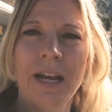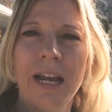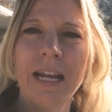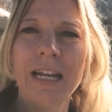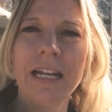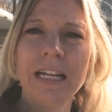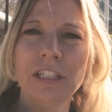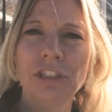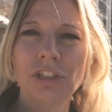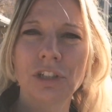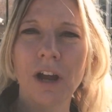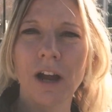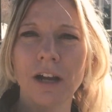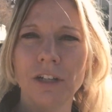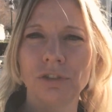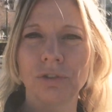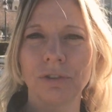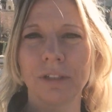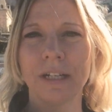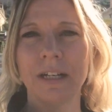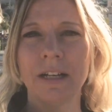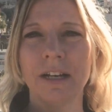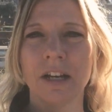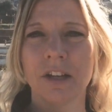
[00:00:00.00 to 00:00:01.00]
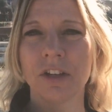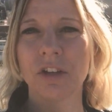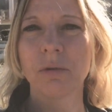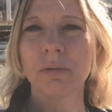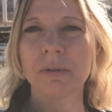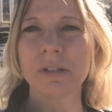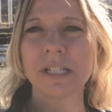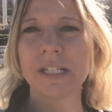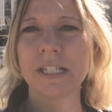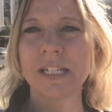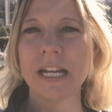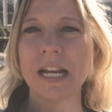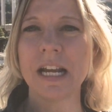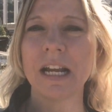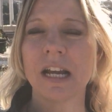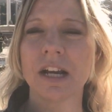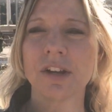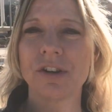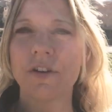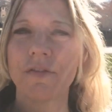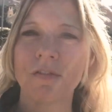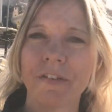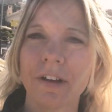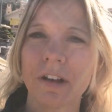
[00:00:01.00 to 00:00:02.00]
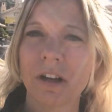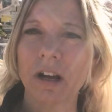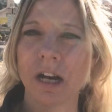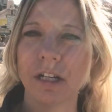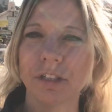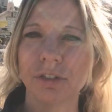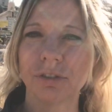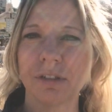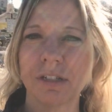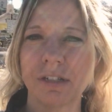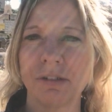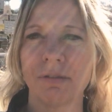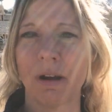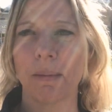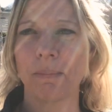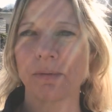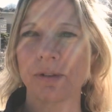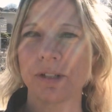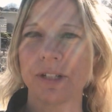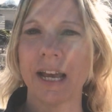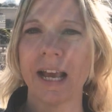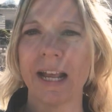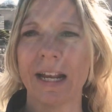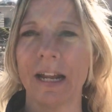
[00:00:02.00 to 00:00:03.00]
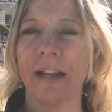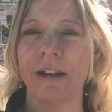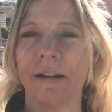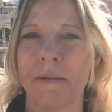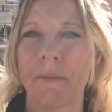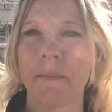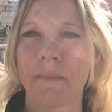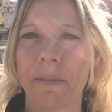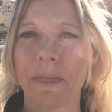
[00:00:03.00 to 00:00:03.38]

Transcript: In each country, you will see different countries represented.